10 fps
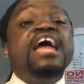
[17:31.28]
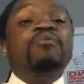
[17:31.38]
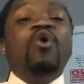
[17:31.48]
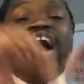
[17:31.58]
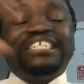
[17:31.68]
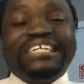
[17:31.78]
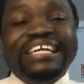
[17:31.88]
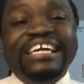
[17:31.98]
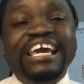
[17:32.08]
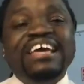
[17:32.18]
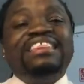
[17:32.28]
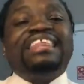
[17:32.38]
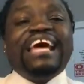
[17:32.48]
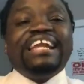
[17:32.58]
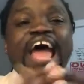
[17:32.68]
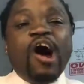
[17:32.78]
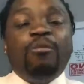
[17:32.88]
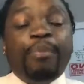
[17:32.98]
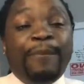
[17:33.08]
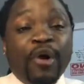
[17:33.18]
it will actually then
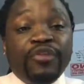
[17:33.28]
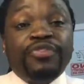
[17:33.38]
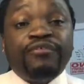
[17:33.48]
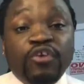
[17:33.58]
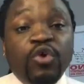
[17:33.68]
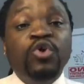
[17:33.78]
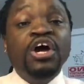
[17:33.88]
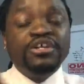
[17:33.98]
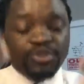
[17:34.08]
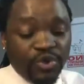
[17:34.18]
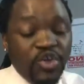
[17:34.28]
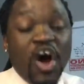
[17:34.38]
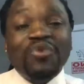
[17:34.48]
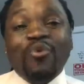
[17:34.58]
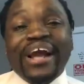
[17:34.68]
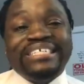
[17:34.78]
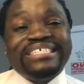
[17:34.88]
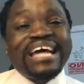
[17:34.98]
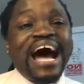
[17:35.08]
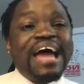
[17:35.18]
help both of you to not
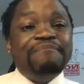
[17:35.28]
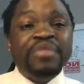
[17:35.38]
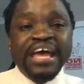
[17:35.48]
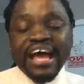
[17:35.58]
waste time